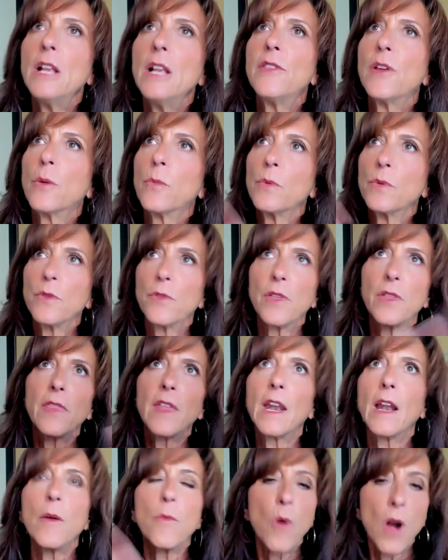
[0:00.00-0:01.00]

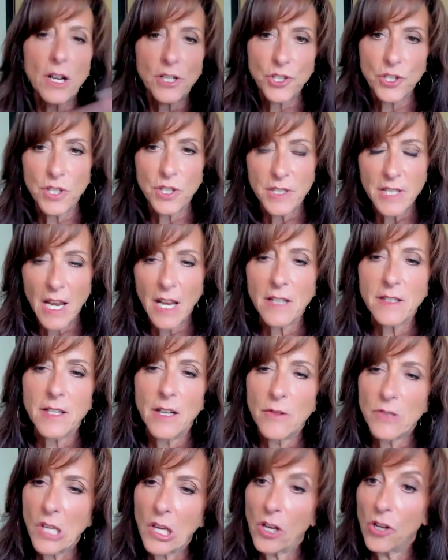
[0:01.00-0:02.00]
then I watched the dance and I
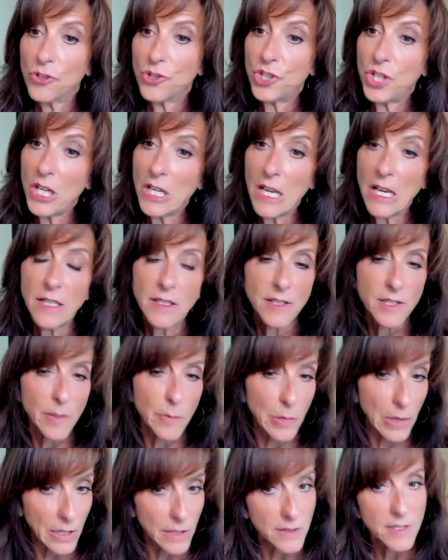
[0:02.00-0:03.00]
was like, oh, she needs to
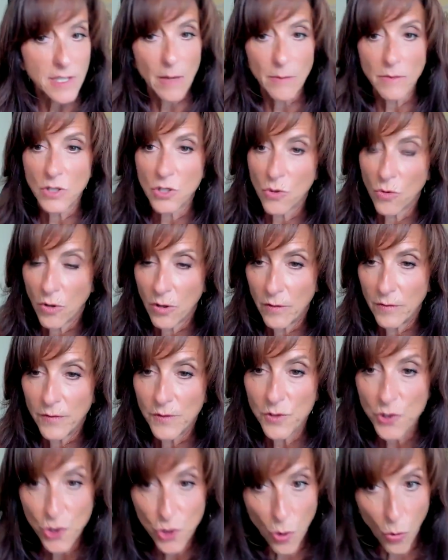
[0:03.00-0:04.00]
be in some sort of
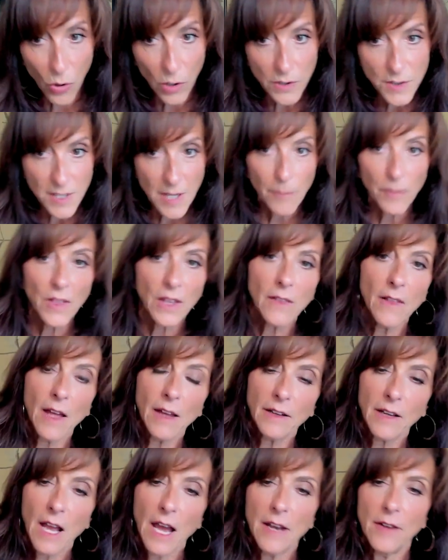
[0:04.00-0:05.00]
short, something
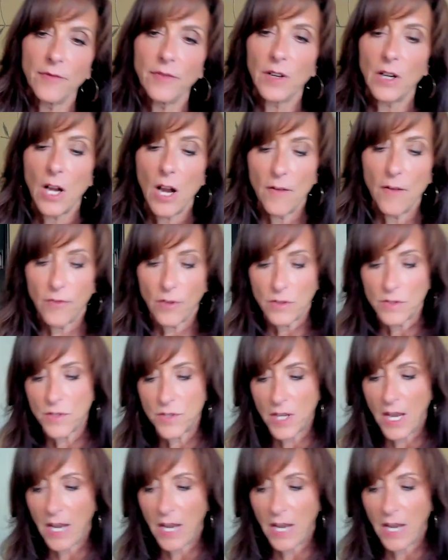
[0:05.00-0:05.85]
that kind of covers